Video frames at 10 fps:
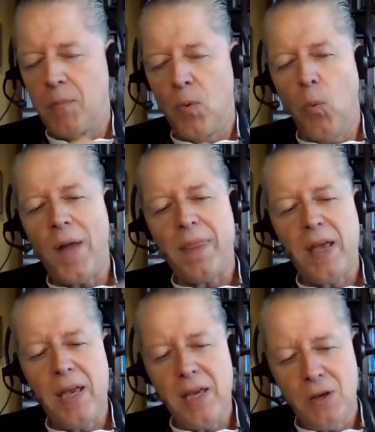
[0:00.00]
what
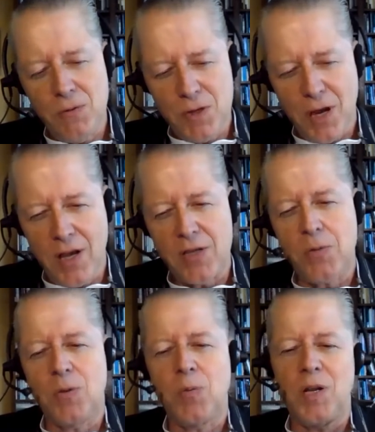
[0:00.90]
the EU
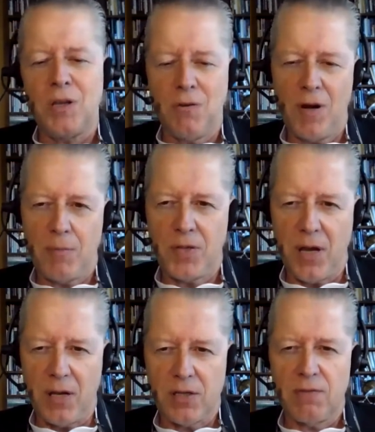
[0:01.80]
does with what Europe
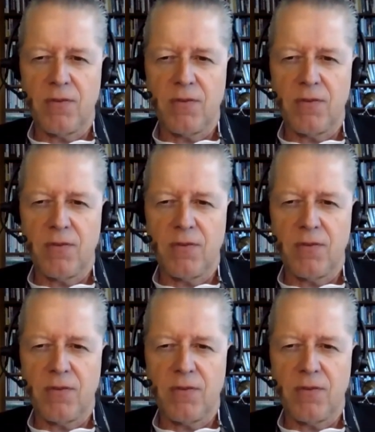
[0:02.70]
does.